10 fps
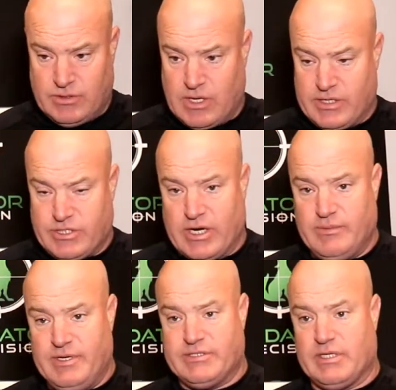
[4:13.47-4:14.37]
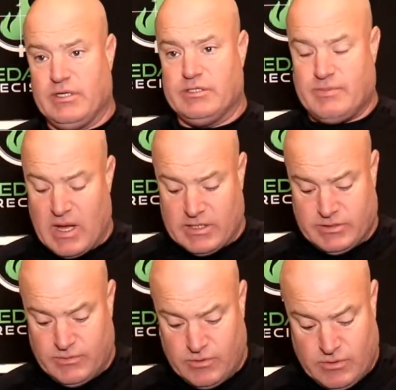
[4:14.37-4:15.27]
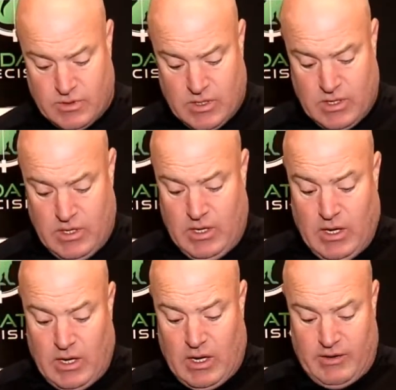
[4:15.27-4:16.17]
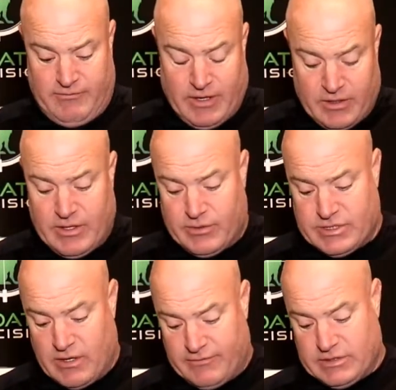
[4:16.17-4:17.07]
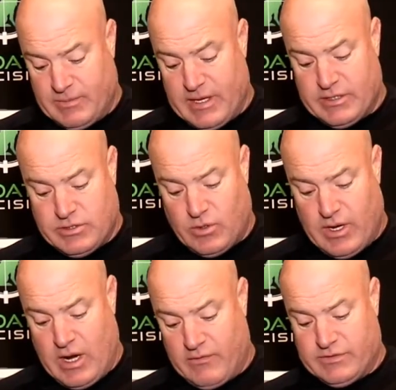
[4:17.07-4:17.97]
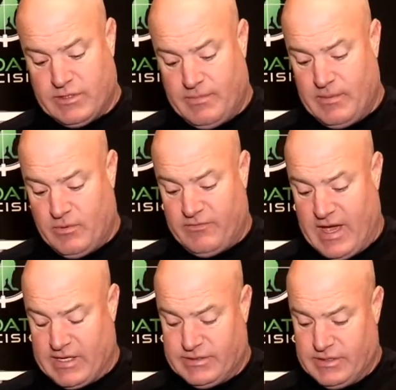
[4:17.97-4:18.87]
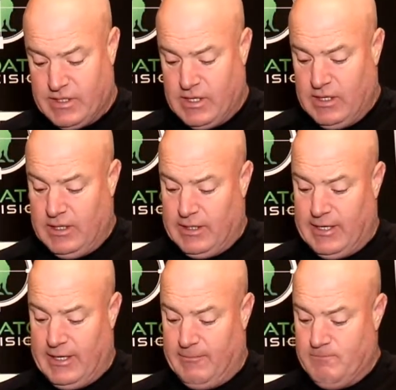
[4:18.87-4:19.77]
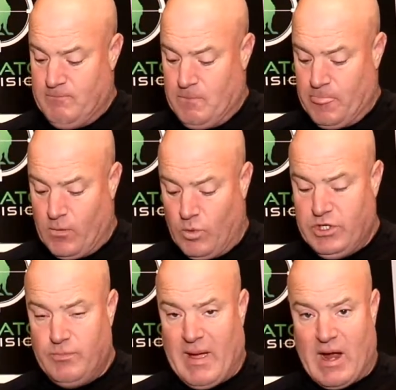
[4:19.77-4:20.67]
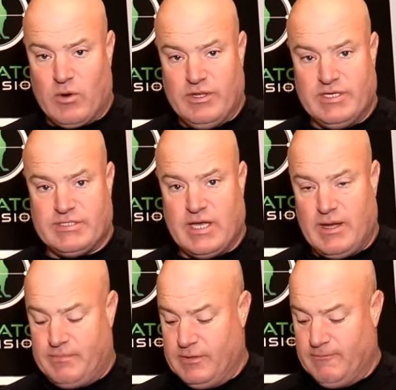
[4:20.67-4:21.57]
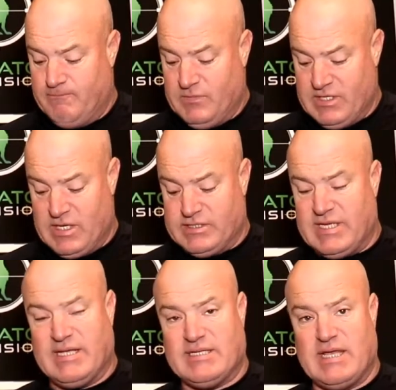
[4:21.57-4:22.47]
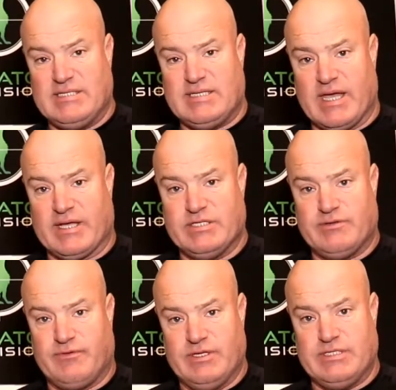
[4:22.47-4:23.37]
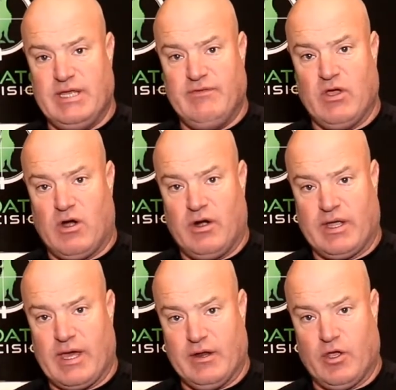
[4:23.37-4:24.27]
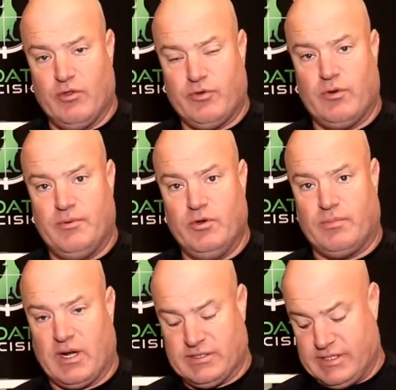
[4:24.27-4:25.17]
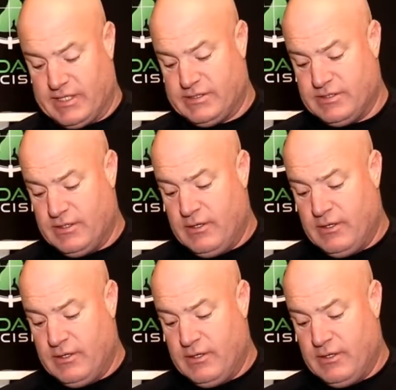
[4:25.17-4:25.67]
I tried to be as clear as possible. I figured they were self-explanatory, however some people have asked. When you power this up, it does take 10 seconds for this DVR to kind of go through a boot process.